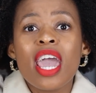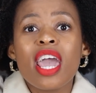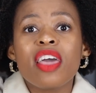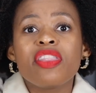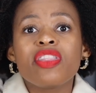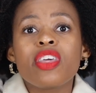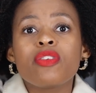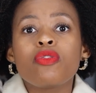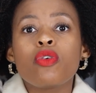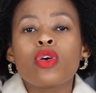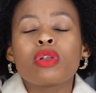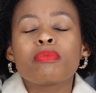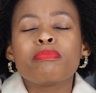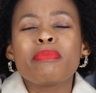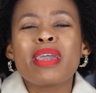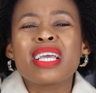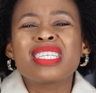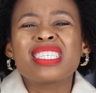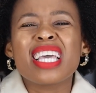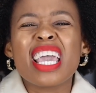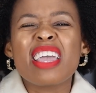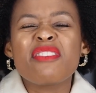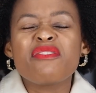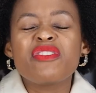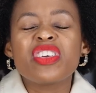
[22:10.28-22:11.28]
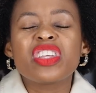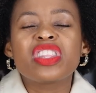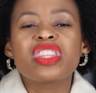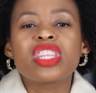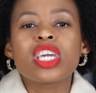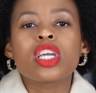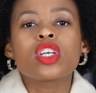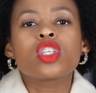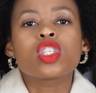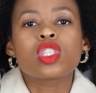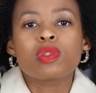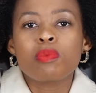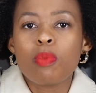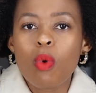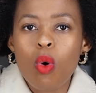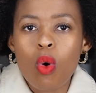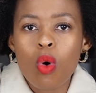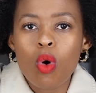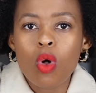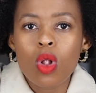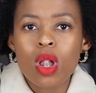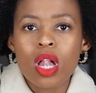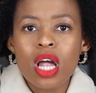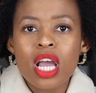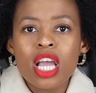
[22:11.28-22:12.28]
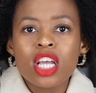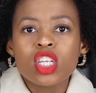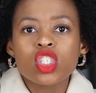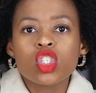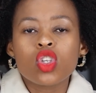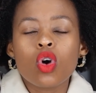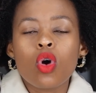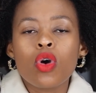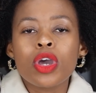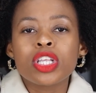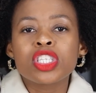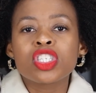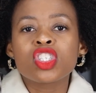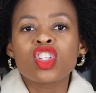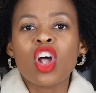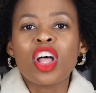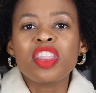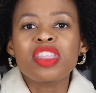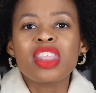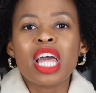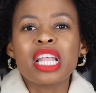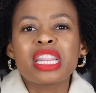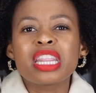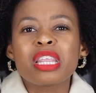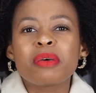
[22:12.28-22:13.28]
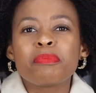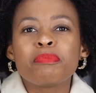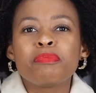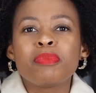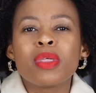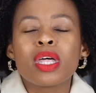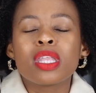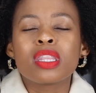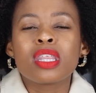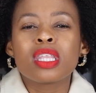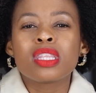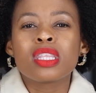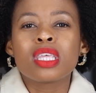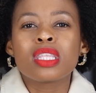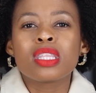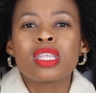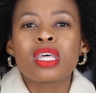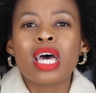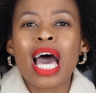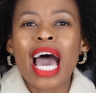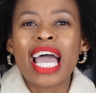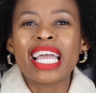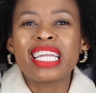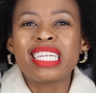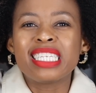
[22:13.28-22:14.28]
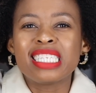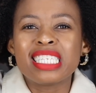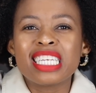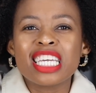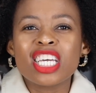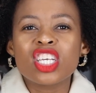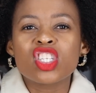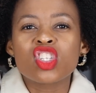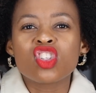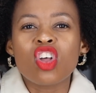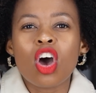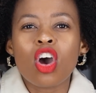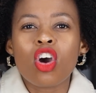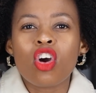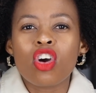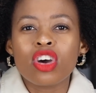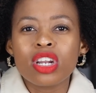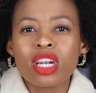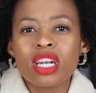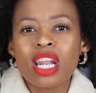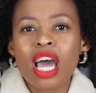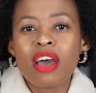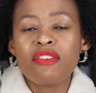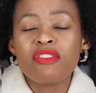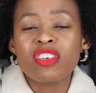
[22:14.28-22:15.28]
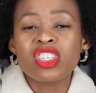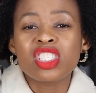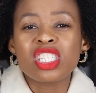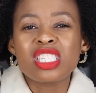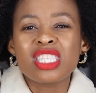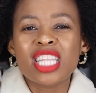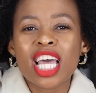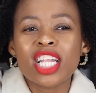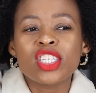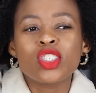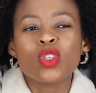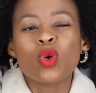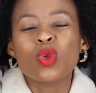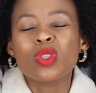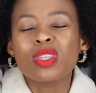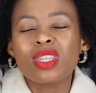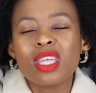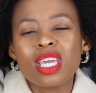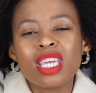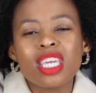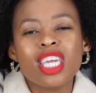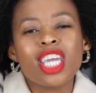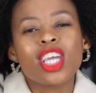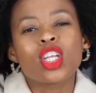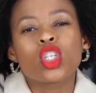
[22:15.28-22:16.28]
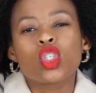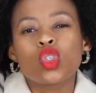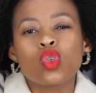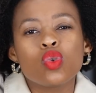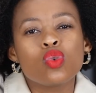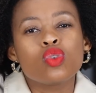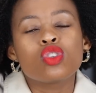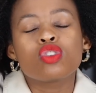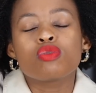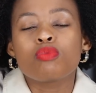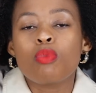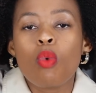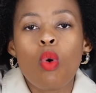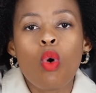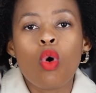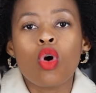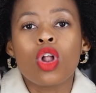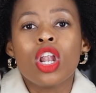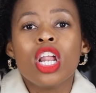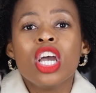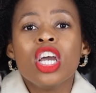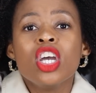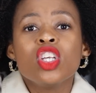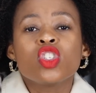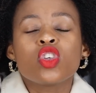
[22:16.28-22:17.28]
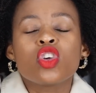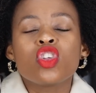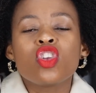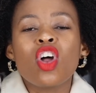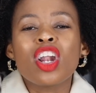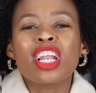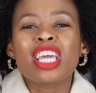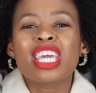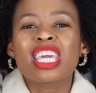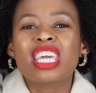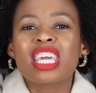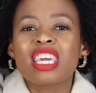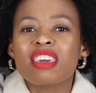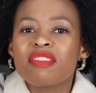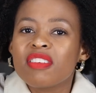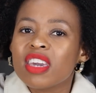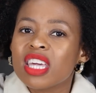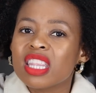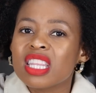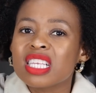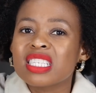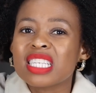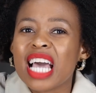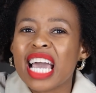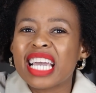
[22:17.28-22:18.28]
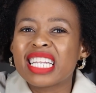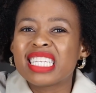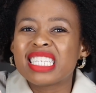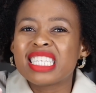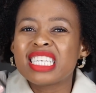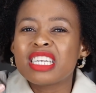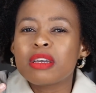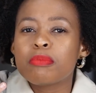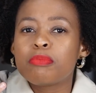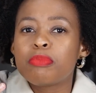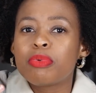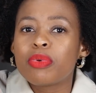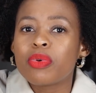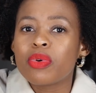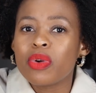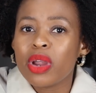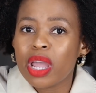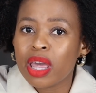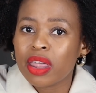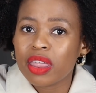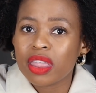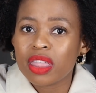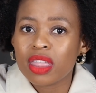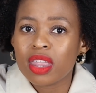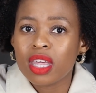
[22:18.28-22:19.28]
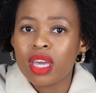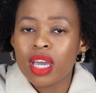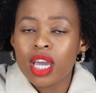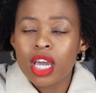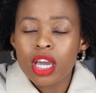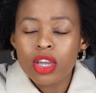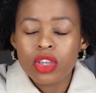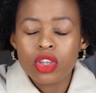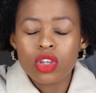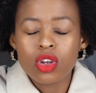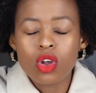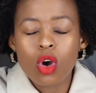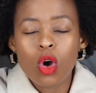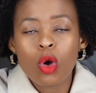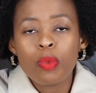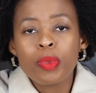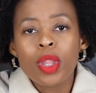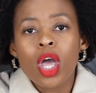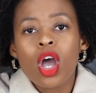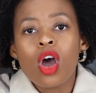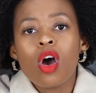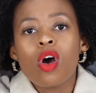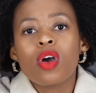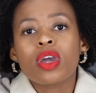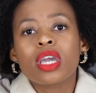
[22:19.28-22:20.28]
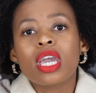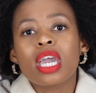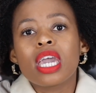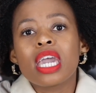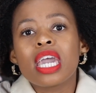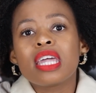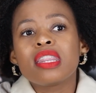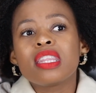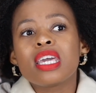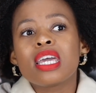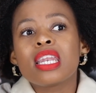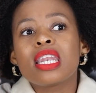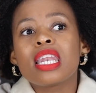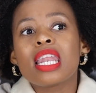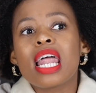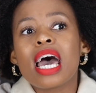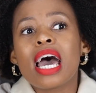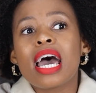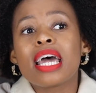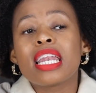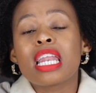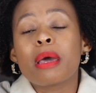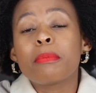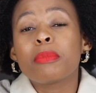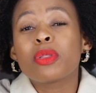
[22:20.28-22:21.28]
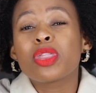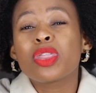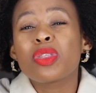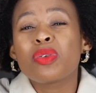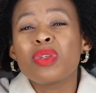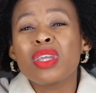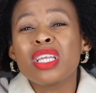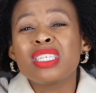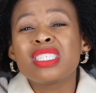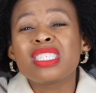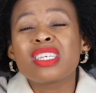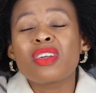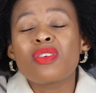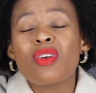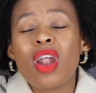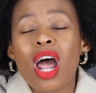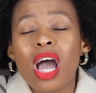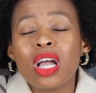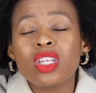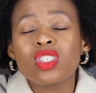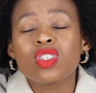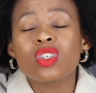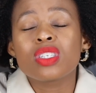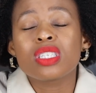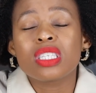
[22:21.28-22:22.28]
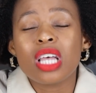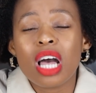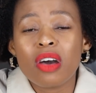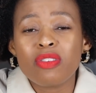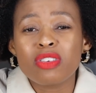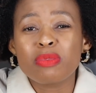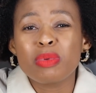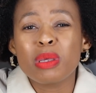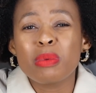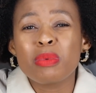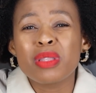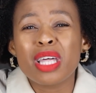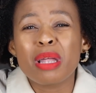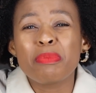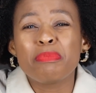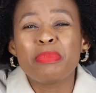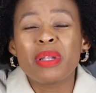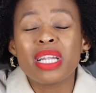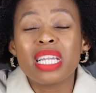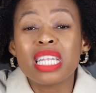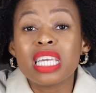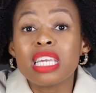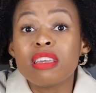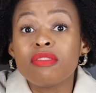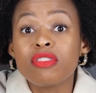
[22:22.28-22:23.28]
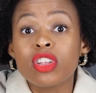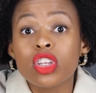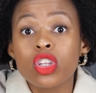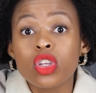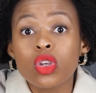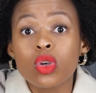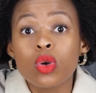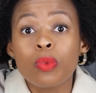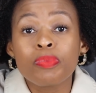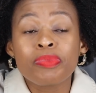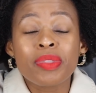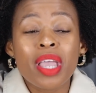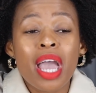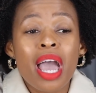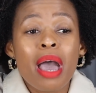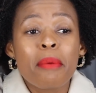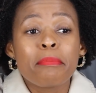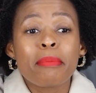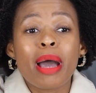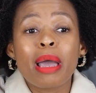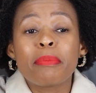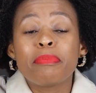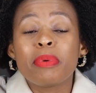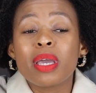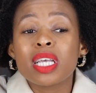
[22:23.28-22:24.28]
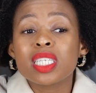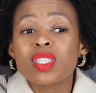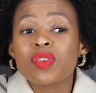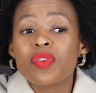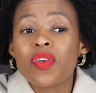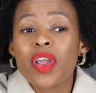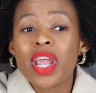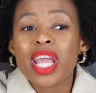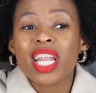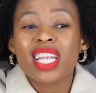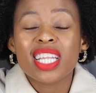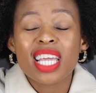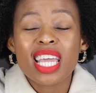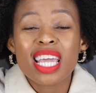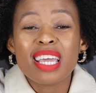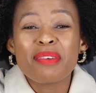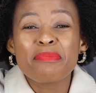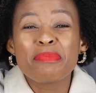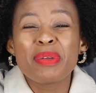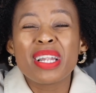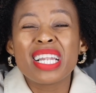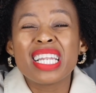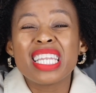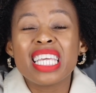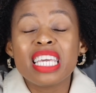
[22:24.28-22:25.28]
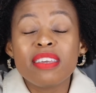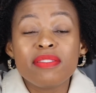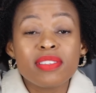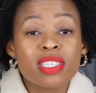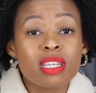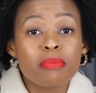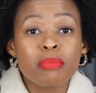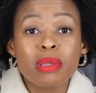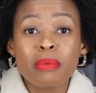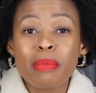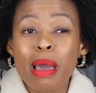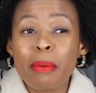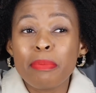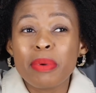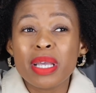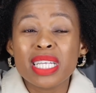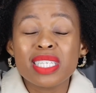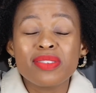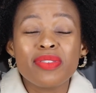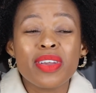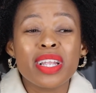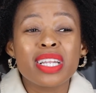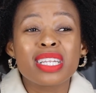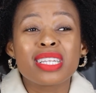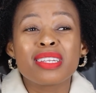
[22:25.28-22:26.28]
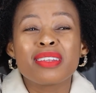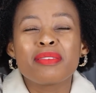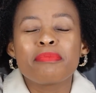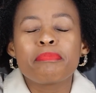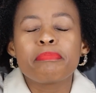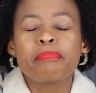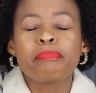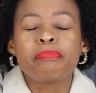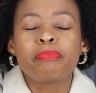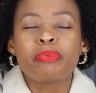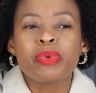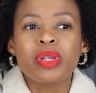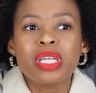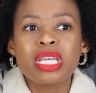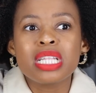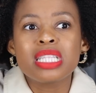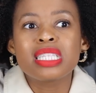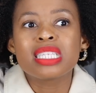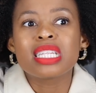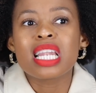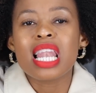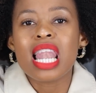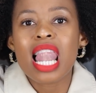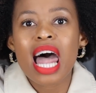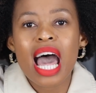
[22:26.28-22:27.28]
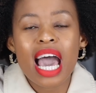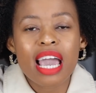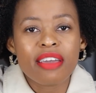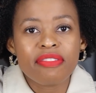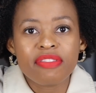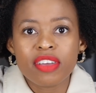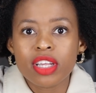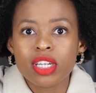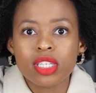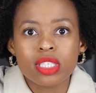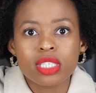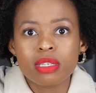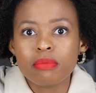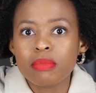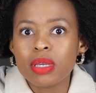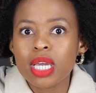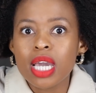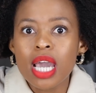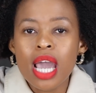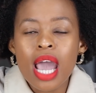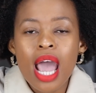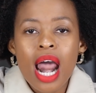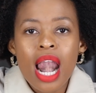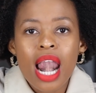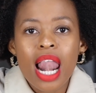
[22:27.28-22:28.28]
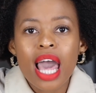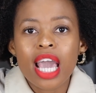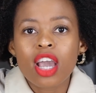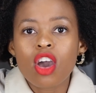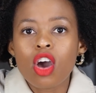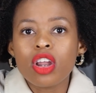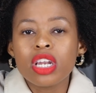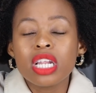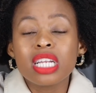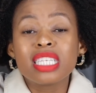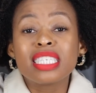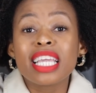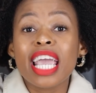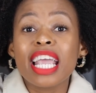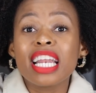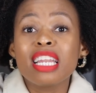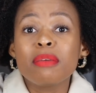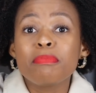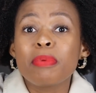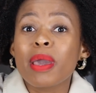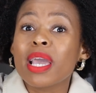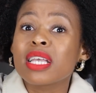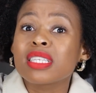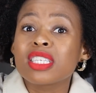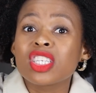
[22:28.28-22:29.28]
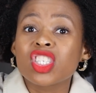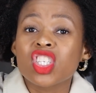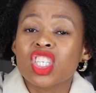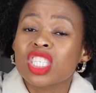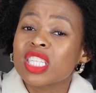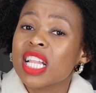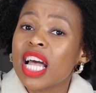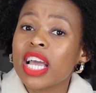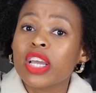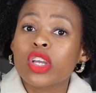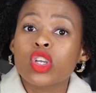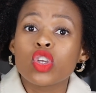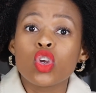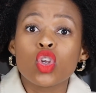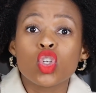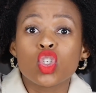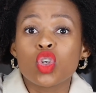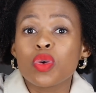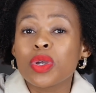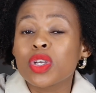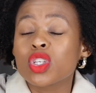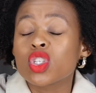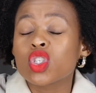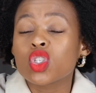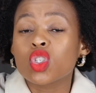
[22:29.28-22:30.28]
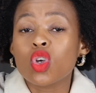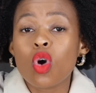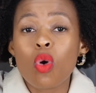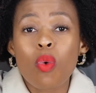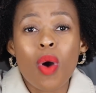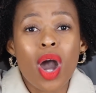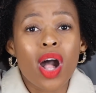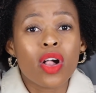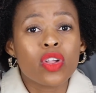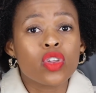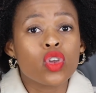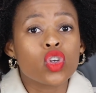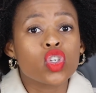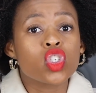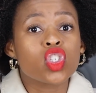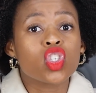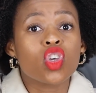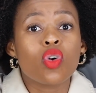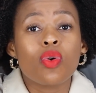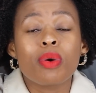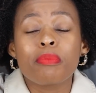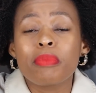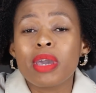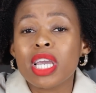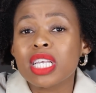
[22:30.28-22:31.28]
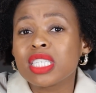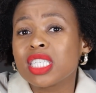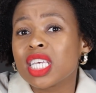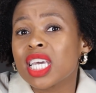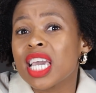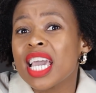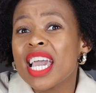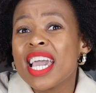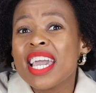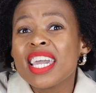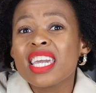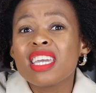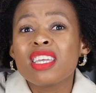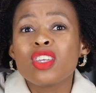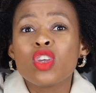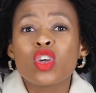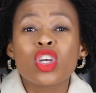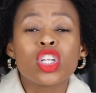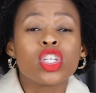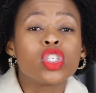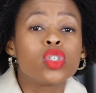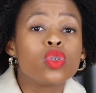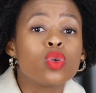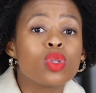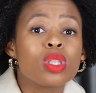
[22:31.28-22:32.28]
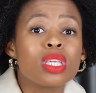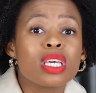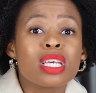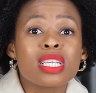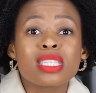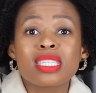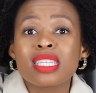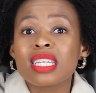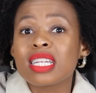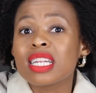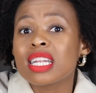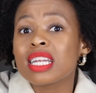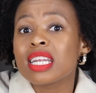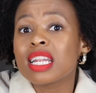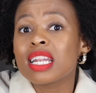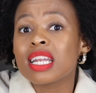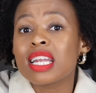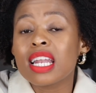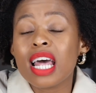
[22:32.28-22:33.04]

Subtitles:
and therefore it makes everything small. So it's not that the idea is not good enough, it's just that you're thinking too small. So you're not giving this idea breath, you know? Okay, and then number 3, surround yourself with people that believe in you. My best friend believes in me. My best friend breathes life into me. Like on a daily basis, she's like, you're doing so well, you're so amazing, you can do this, and then